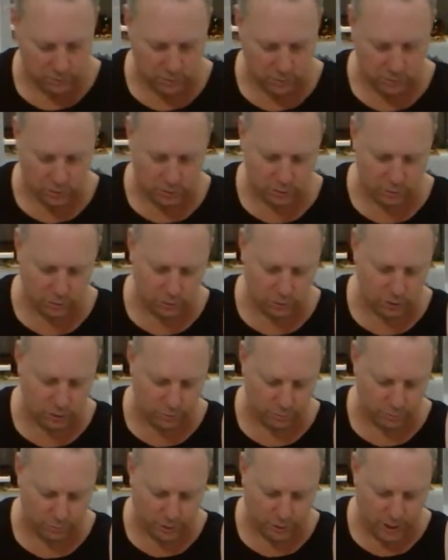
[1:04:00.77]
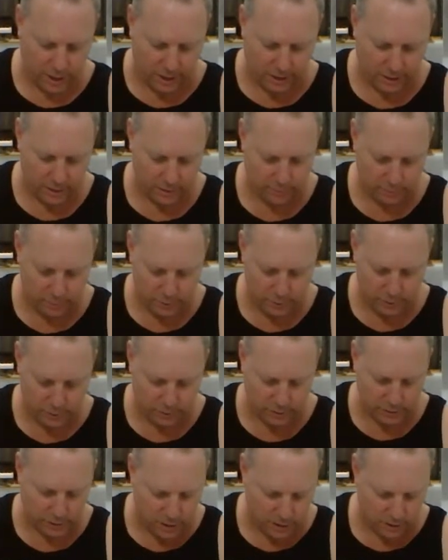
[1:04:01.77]
Oh, it looks like black. It's
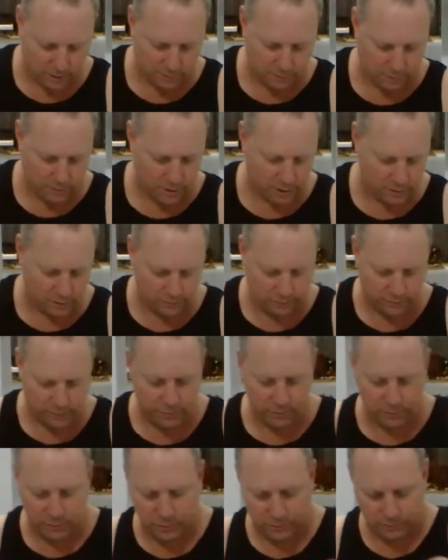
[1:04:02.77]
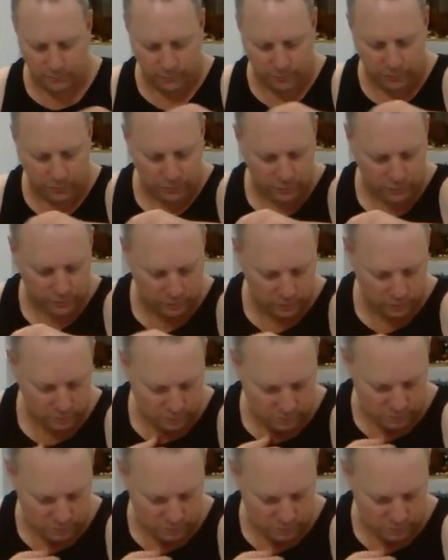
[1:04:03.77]
dark grey. It's very confusing.